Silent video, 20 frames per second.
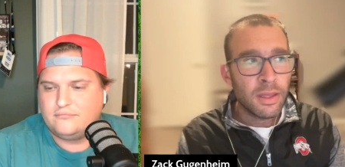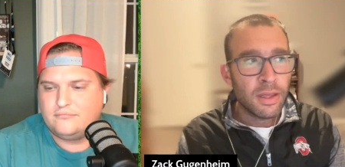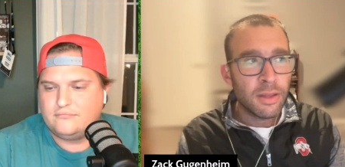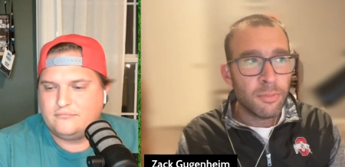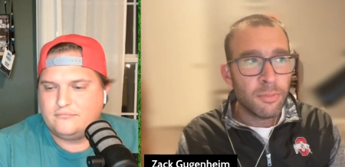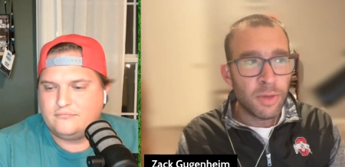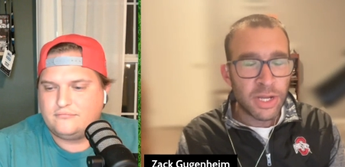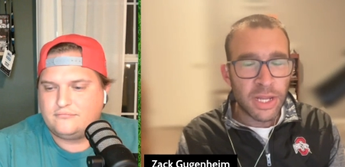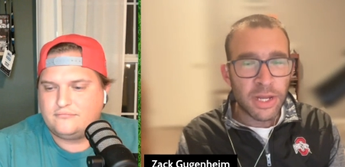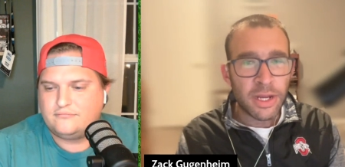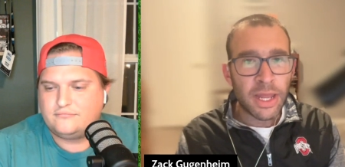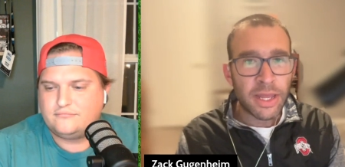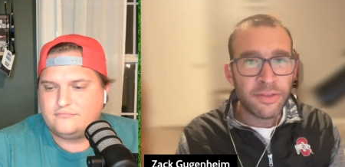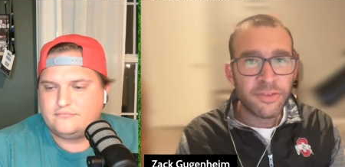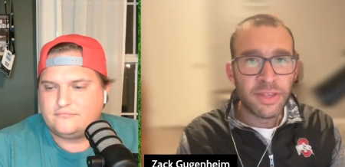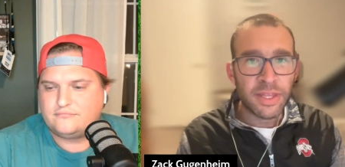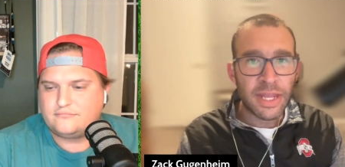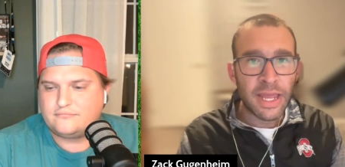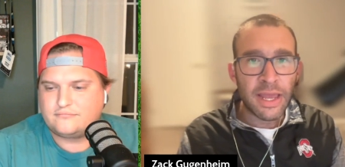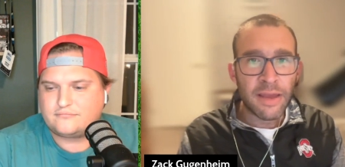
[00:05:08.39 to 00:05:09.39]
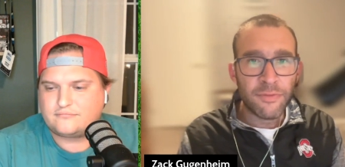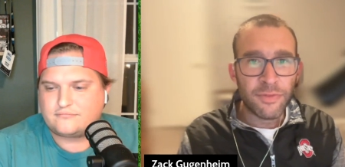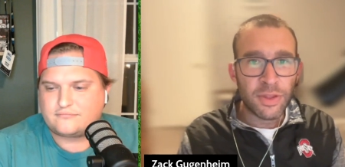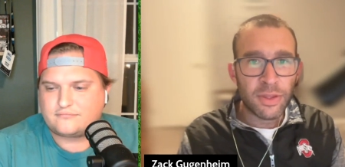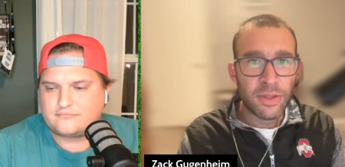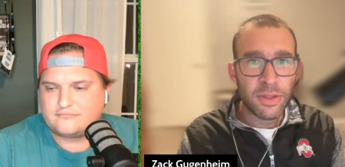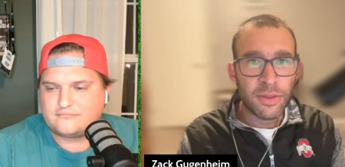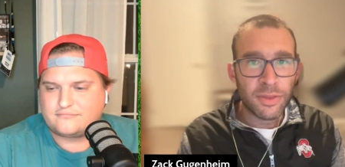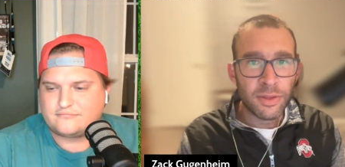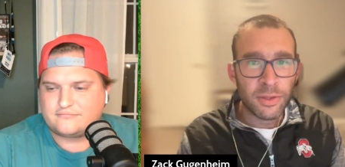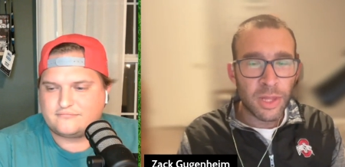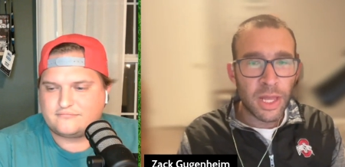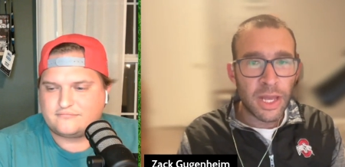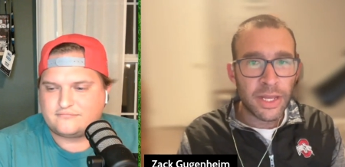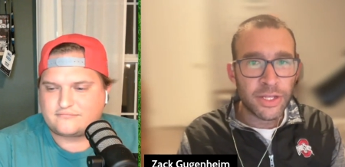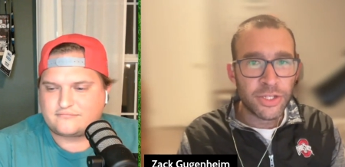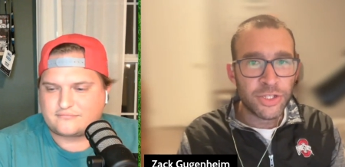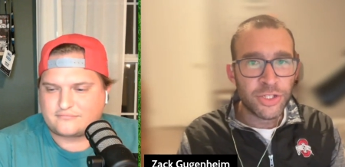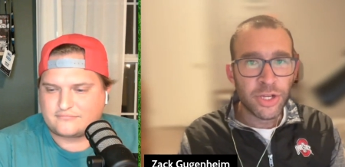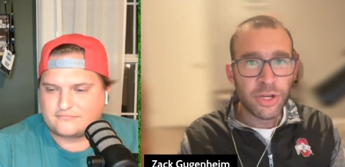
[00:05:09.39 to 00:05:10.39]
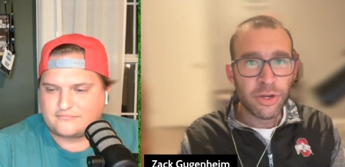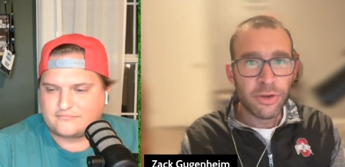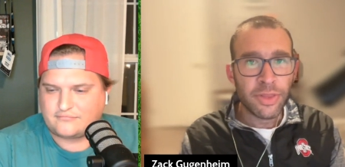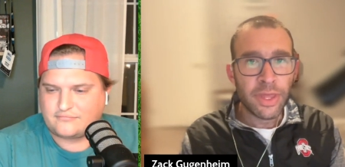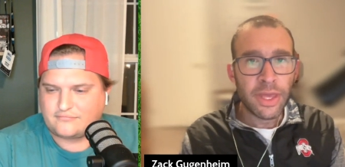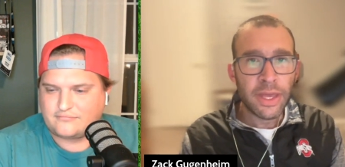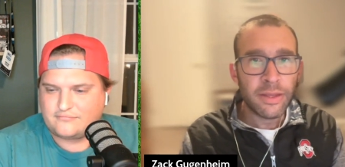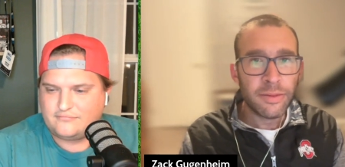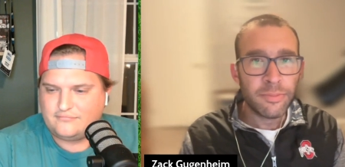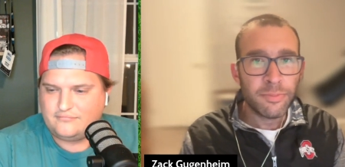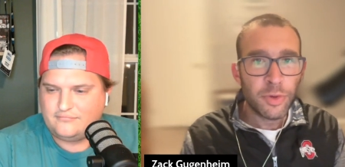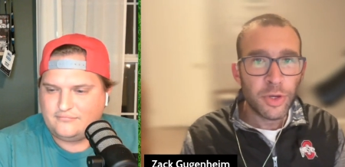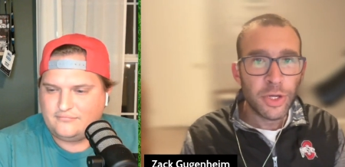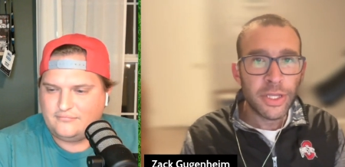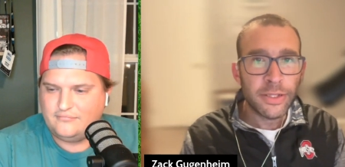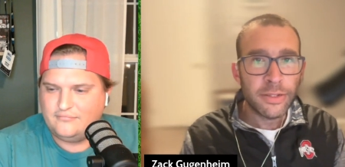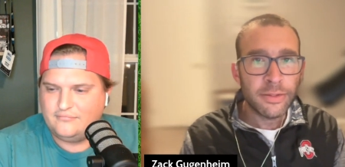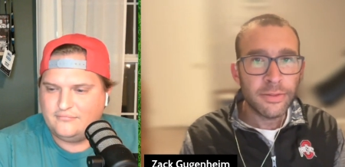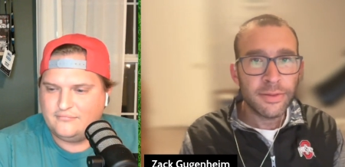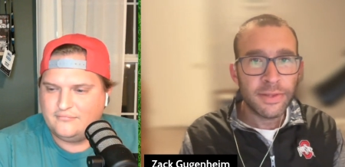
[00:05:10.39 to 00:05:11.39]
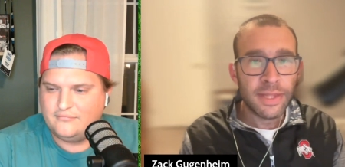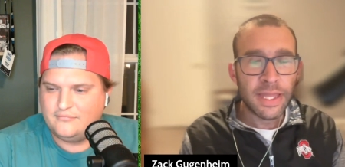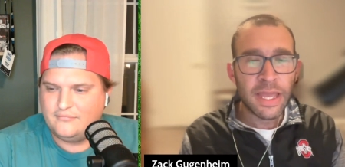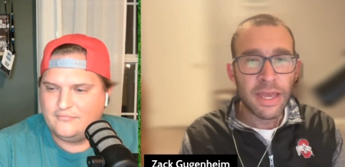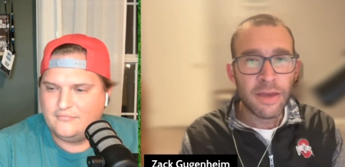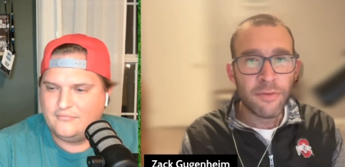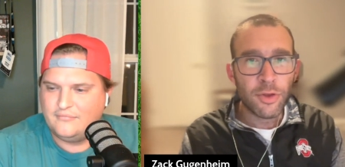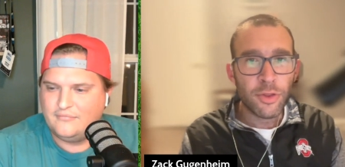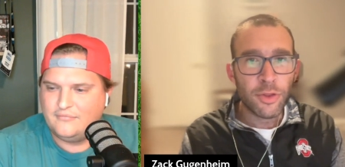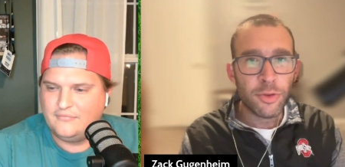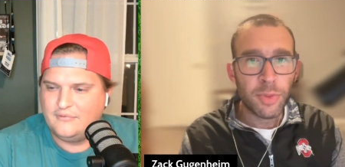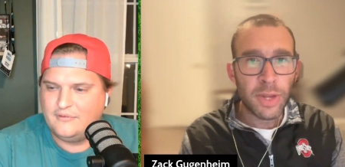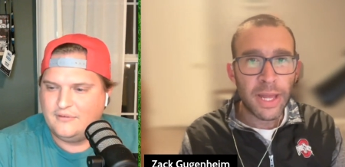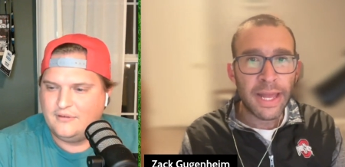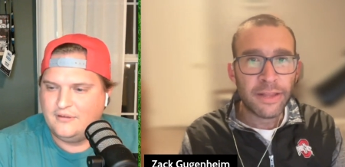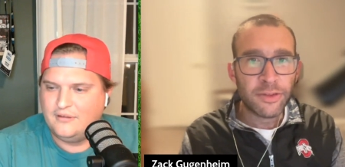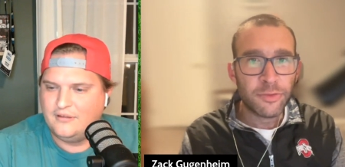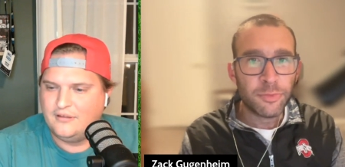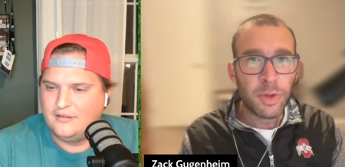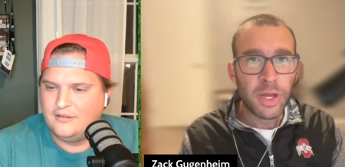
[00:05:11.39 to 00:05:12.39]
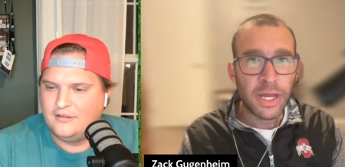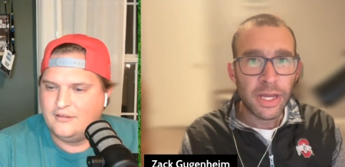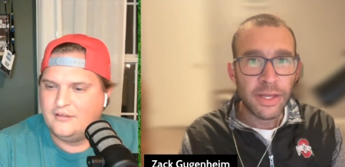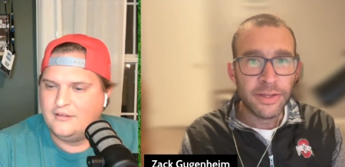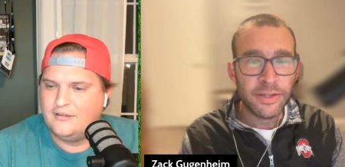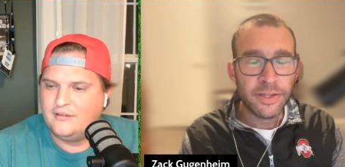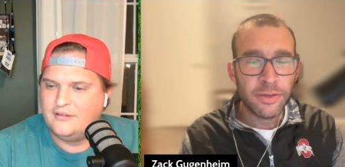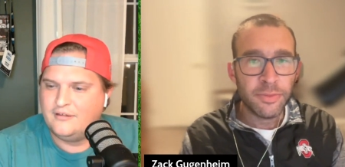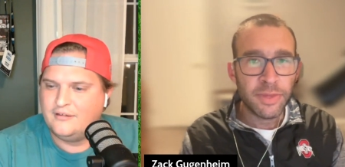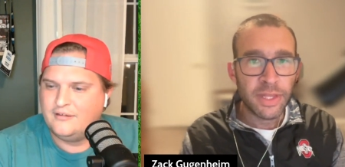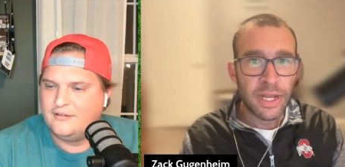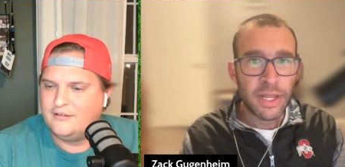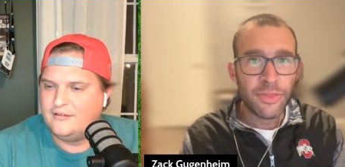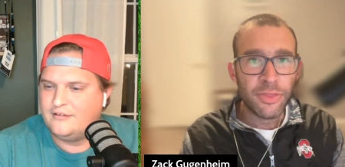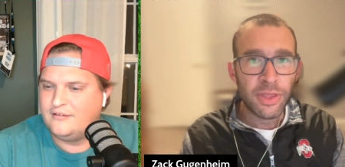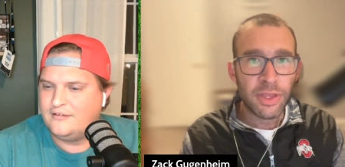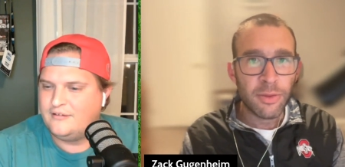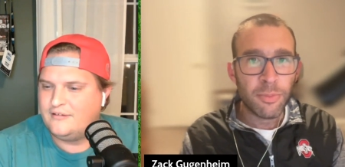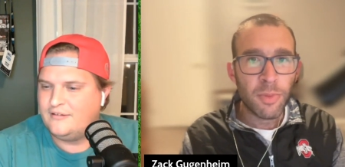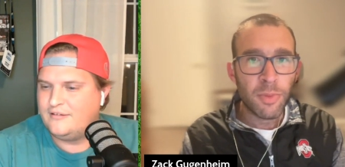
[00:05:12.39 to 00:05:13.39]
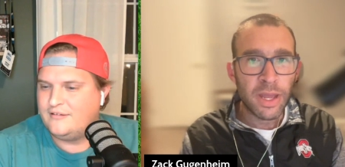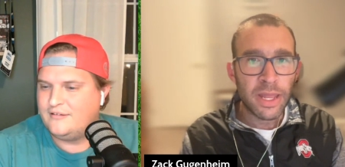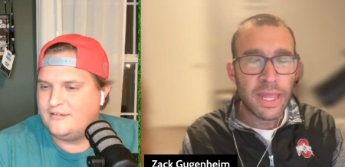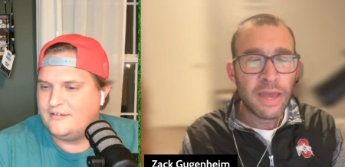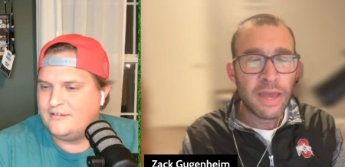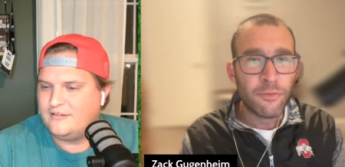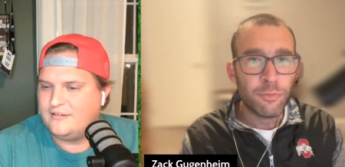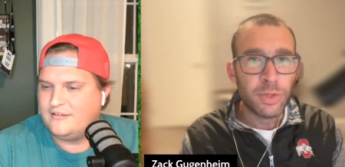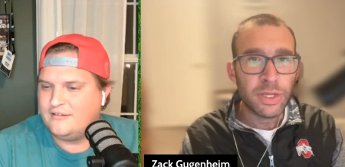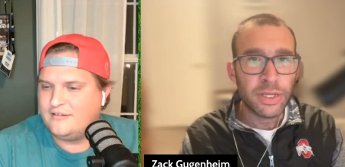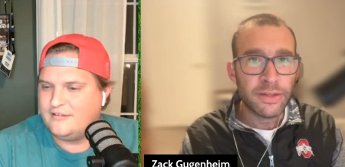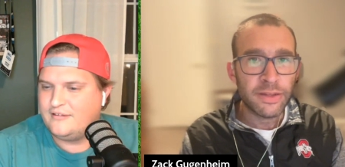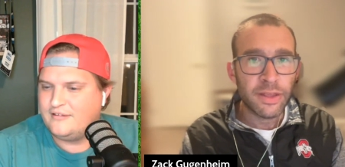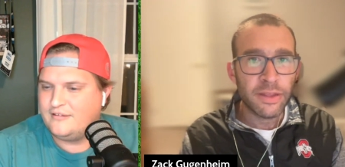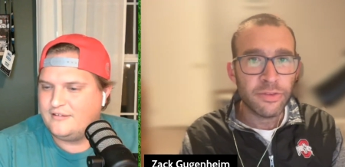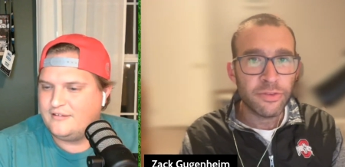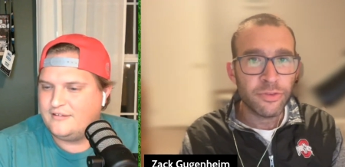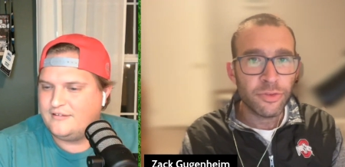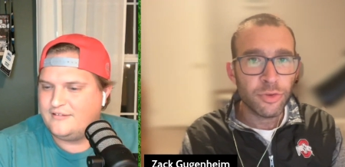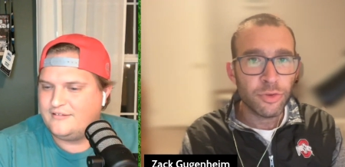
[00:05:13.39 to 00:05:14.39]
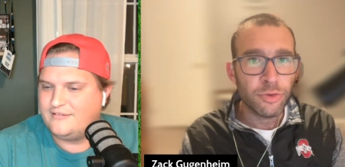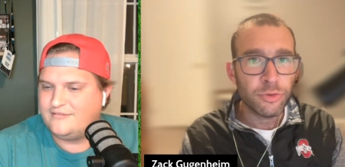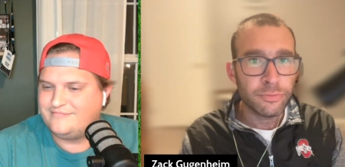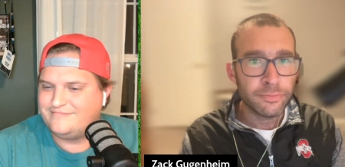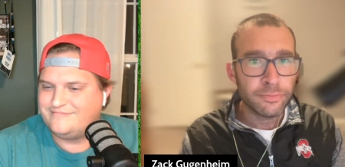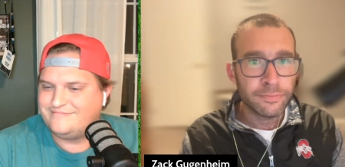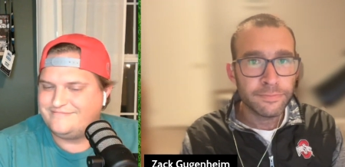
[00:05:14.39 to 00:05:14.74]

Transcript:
Speaker 1: Monangai is going to have the lion's share of that, but they have other backs behind him that I think might have big days too.